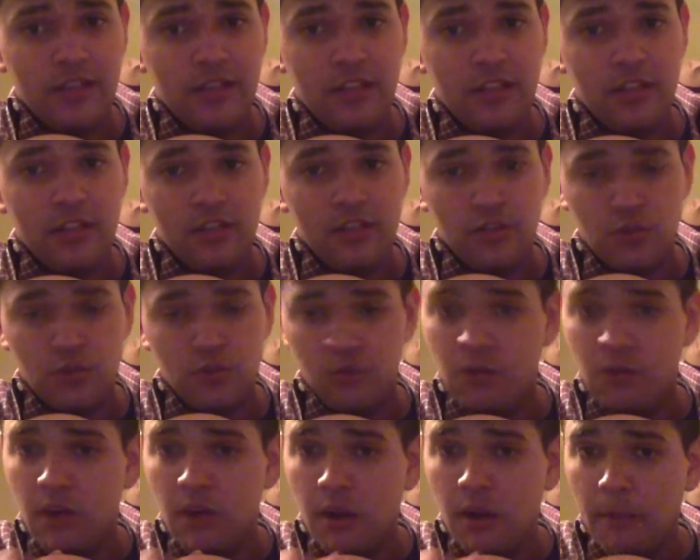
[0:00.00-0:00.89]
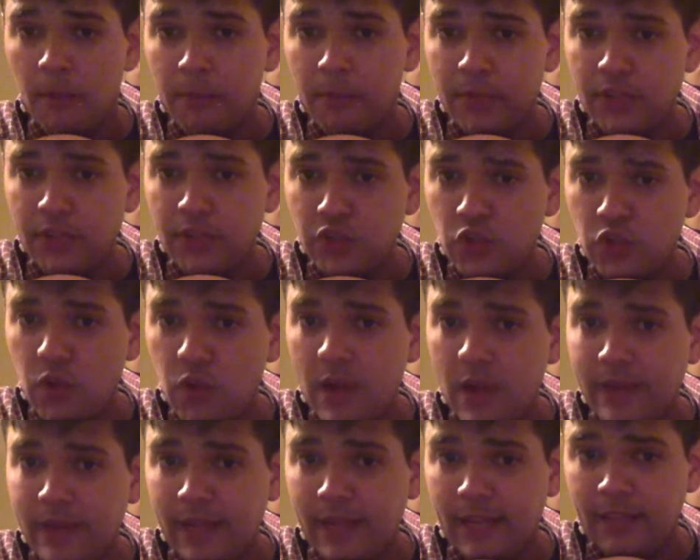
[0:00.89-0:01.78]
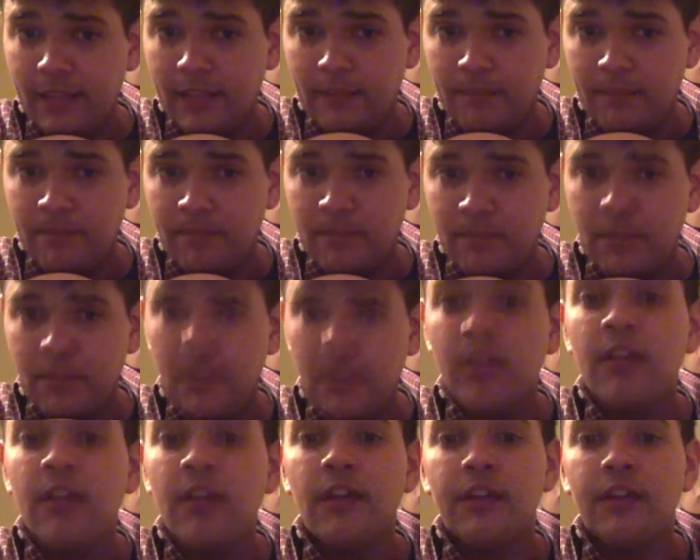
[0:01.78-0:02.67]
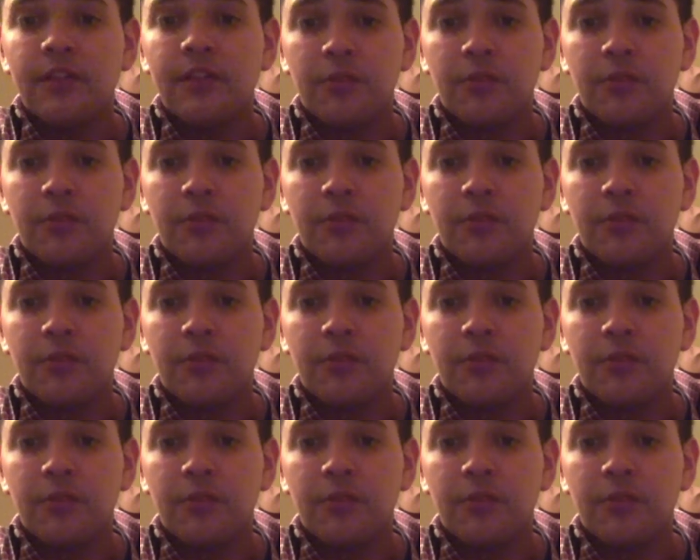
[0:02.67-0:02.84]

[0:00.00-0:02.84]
is to place your right hand in the